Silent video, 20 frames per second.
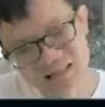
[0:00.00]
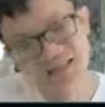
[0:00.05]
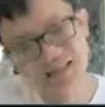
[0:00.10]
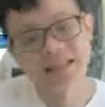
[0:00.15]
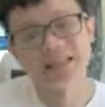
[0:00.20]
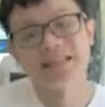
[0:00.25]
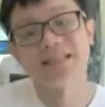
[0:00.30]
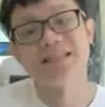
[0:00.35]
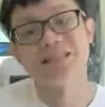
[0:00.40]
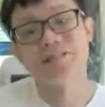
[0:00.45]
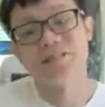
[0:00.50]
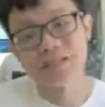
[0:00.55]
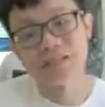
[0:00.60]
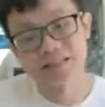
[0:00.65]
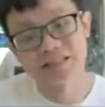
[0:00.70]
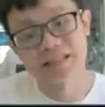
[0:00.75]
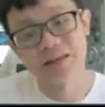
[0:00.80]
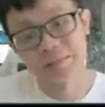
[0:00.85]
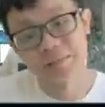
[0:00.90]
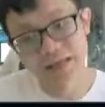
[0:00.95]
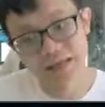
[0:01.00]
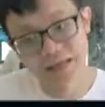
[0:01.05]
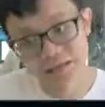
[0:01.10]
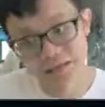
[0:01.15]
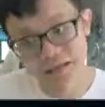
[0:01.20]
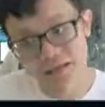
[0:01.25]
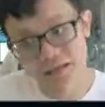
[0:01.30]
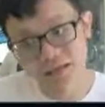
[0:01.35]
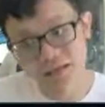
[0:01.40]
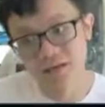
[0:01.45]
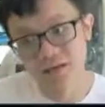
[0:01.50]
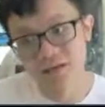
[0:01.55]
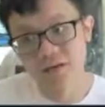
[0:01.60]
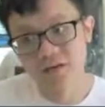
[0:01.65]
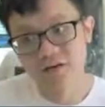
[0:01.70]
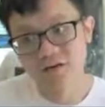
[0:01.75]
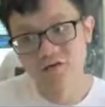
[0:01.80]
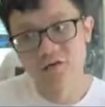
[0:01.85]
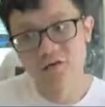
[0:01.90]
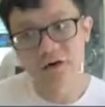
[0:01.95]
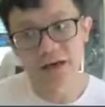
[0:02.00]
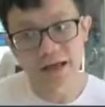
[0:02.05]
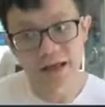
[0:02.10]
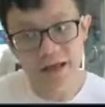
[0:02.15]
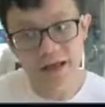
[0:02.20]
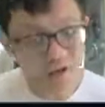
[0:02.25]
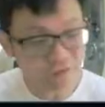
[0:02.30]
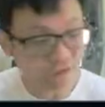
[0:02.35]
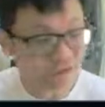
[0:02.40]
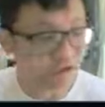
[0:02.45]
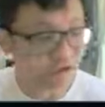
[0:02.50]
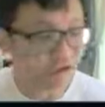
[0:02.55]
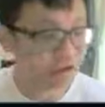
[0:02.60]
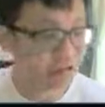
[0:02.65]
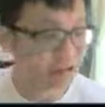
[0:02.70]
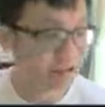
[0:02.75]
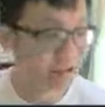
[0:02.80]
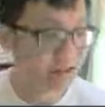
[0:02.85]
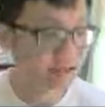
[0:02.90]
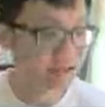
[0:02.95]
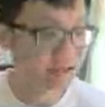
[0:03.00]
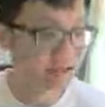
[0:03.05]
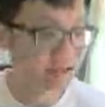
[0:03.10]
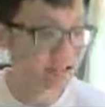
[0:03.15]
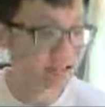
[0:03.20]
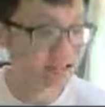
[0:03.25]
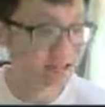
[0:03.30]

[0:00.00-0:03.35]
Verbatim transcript: It's still the same as girl. For alveolus, it's